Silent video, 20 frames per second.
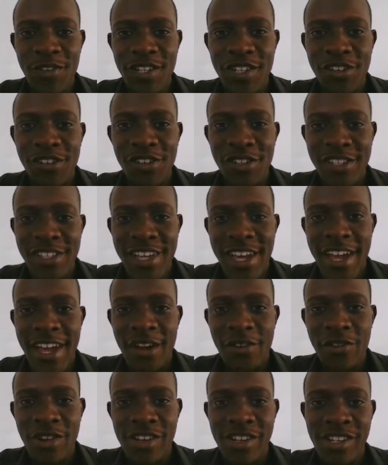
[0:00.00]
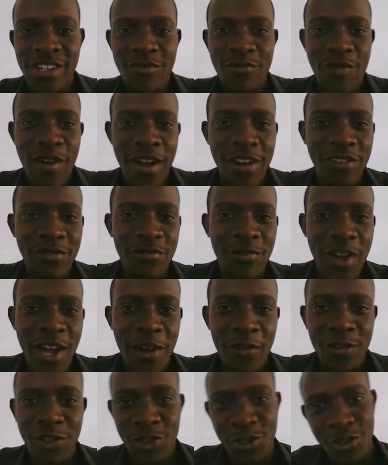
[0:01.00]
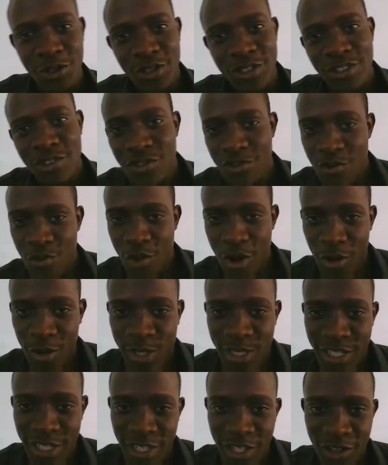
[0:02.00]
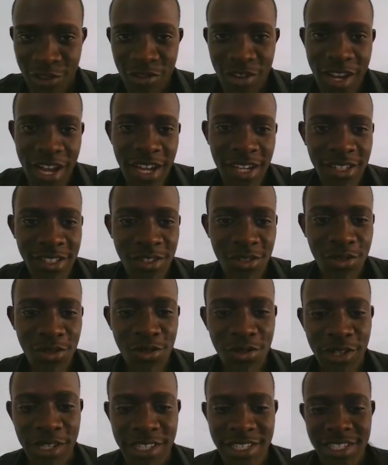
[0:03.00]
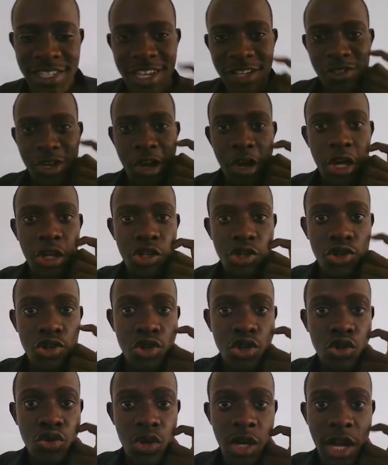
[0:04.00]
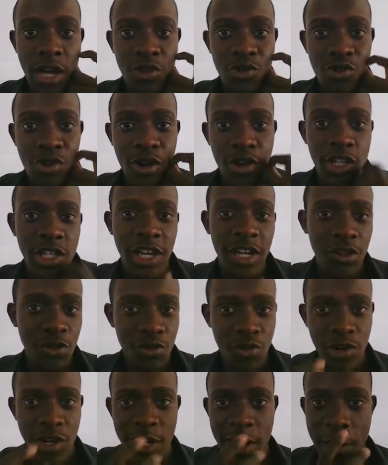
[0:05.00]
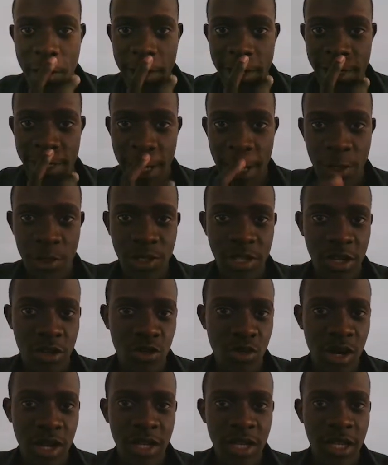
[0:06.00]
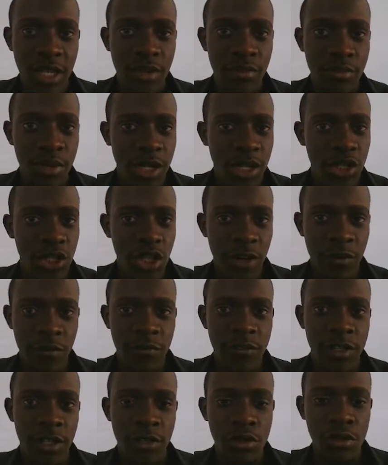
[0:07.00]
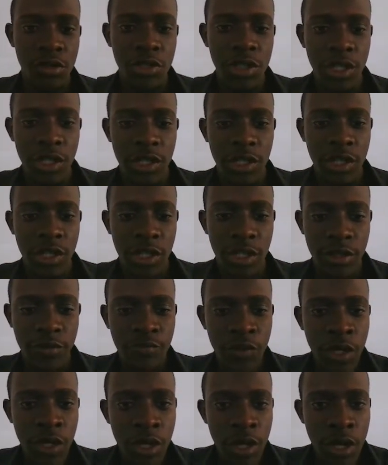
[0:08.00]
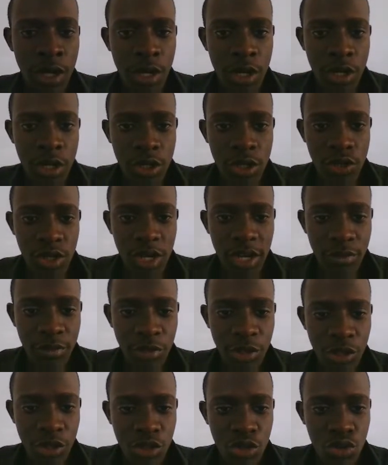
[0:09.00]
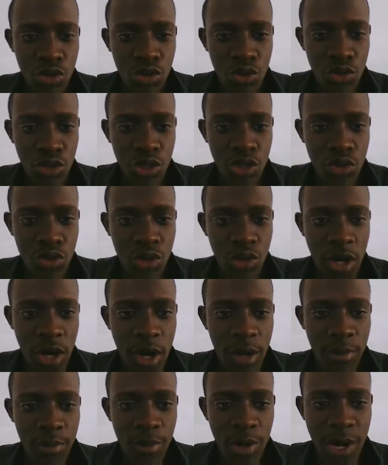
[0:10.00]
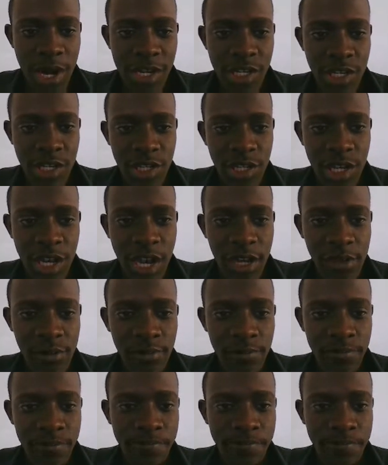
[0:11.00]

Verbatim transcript: videos, I created one where I showed routing in React. So in this case, we're going to use React Router to redirect our user to another page after logging in. What I'm going to do is to come right in here